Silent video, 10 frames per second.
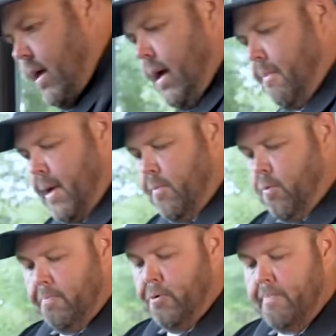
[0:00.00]
I may
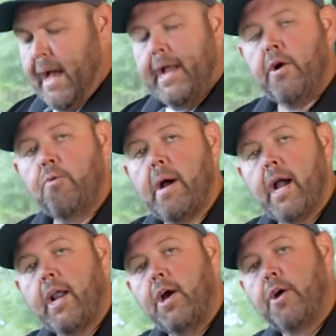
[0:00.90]
wanna put back on my
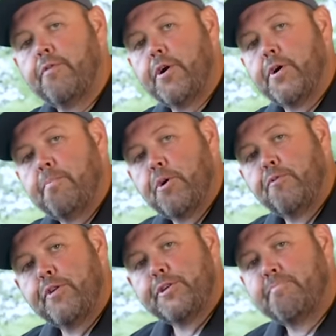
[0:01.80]
glove here to
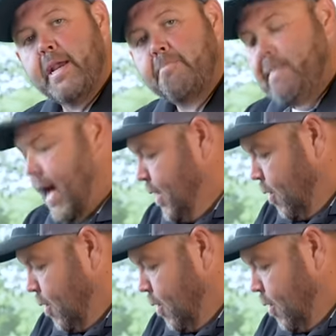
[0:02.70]
move this meat back